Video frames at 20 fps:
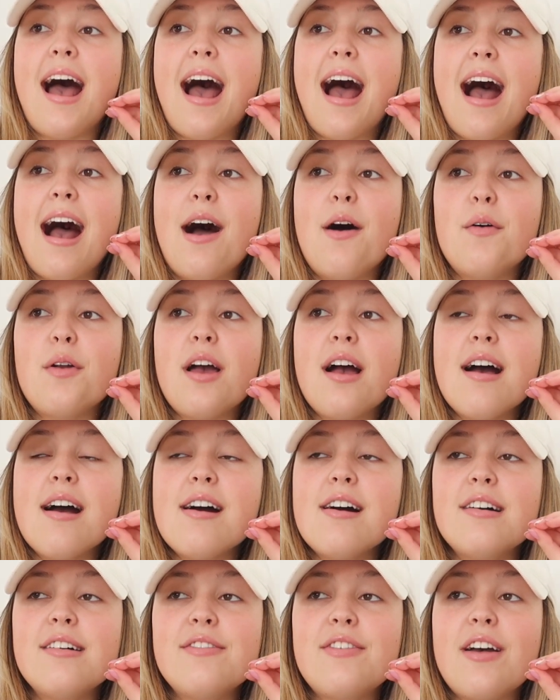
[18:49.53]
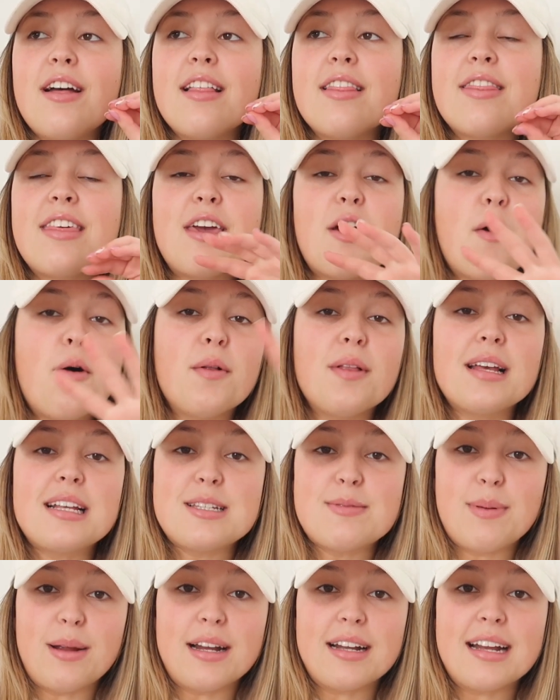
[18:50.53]
out of the whole
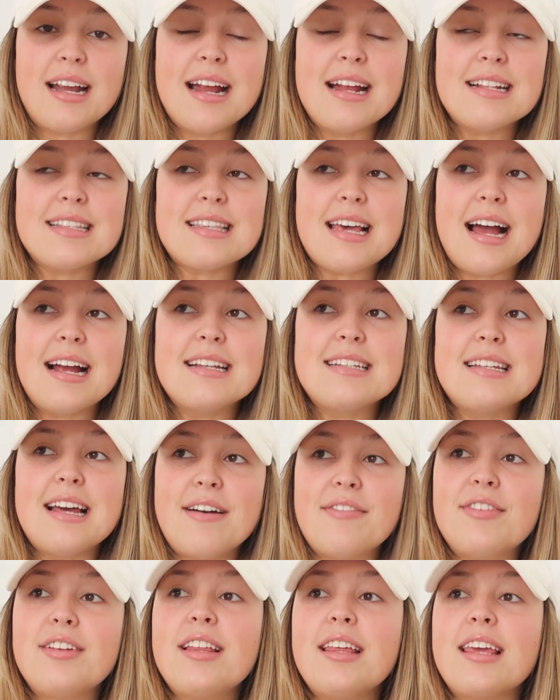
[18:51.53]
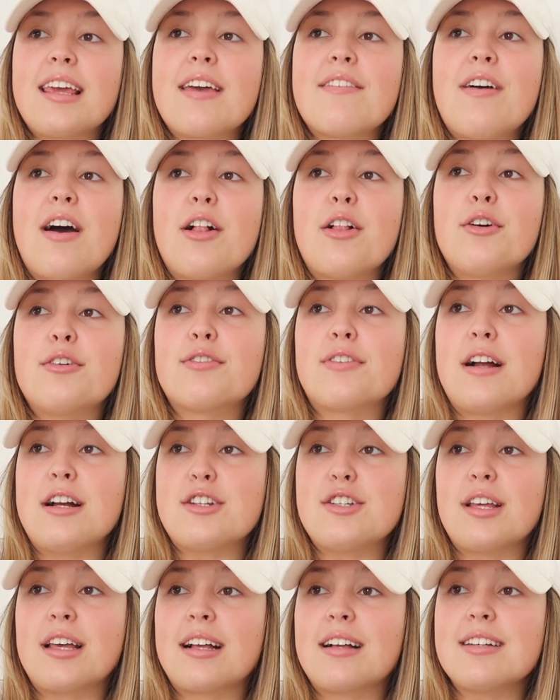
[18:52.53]
experience, I definitely give
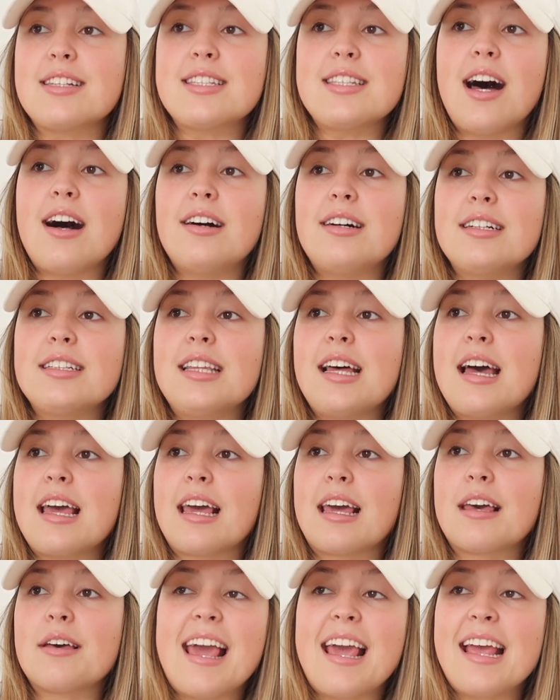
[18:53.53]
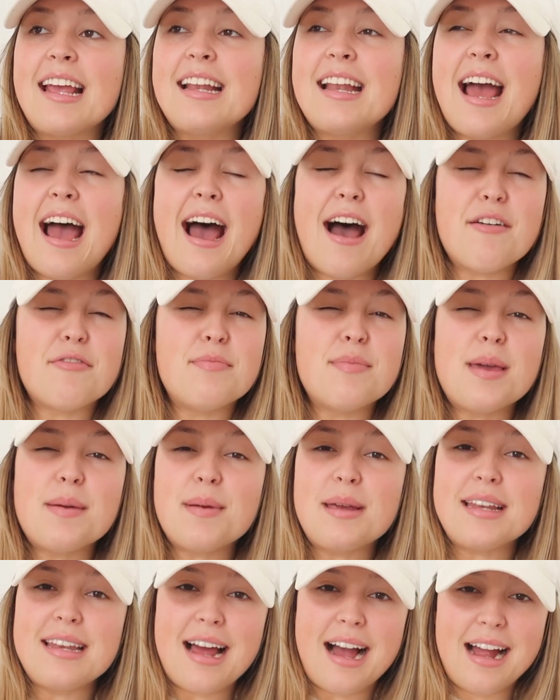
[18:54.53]
HelloFresh like a solid like 8.5,
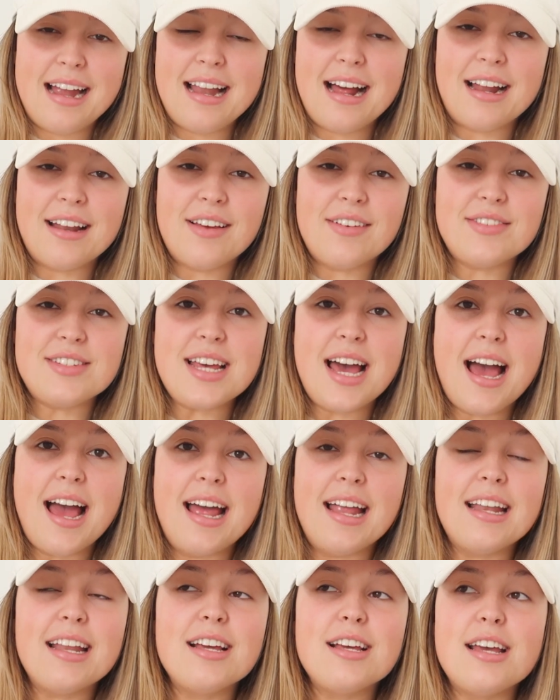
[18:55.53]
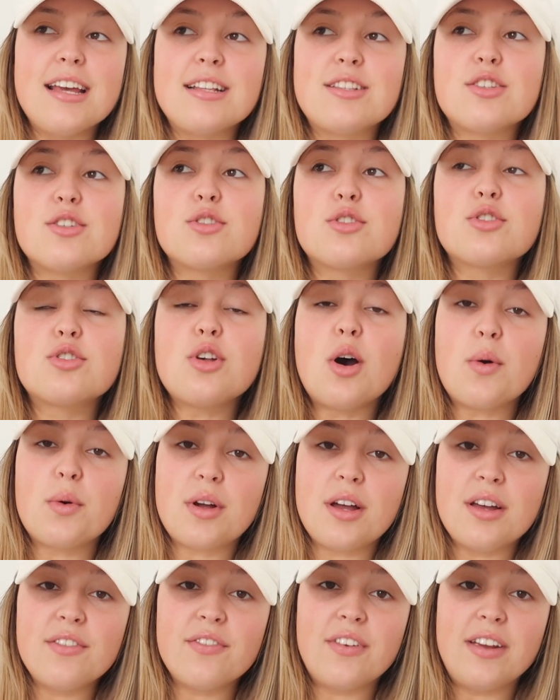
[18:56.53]
maybe 9 out of 10. It's so
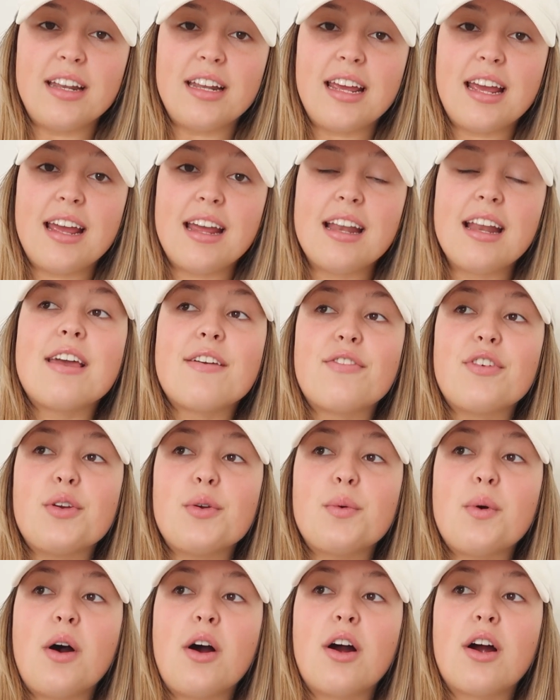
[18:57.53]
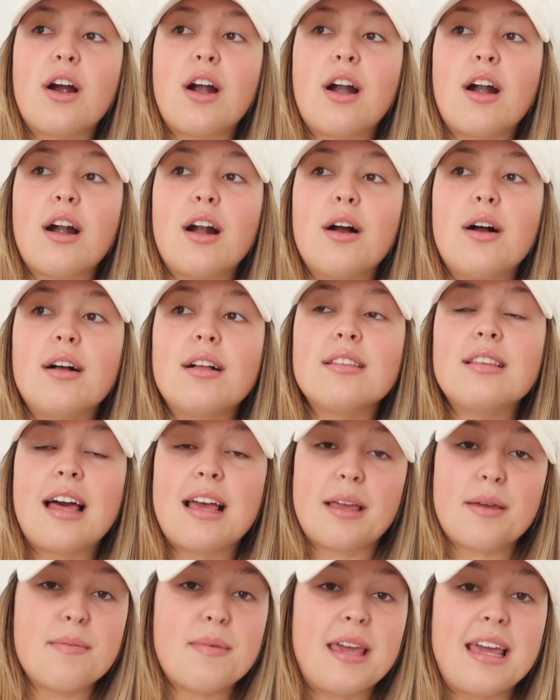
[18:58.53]
convenient if you are
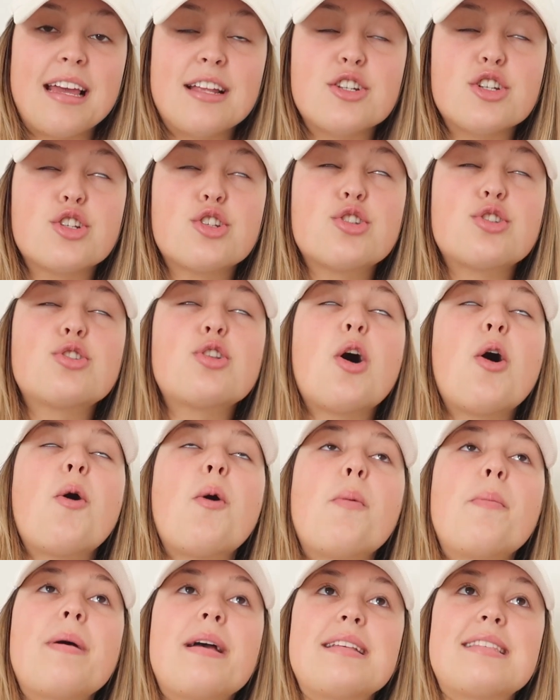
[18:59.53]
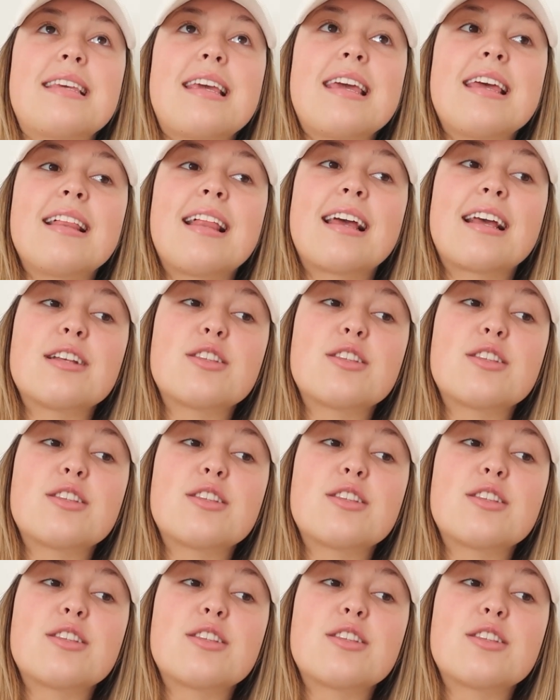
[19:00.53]
like me and just so busy. Like,